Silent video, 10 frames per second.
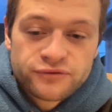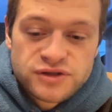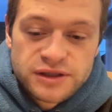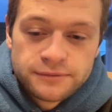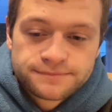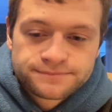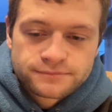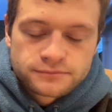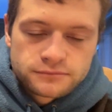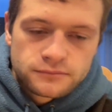Obviously,
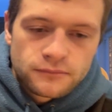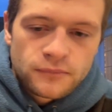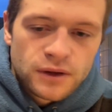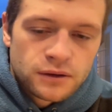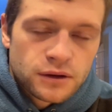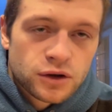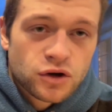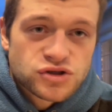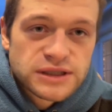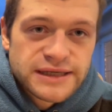
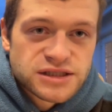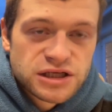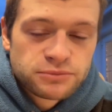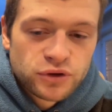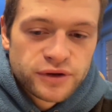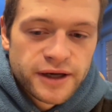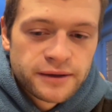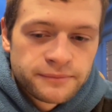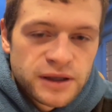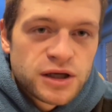got to the last turning point
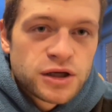then,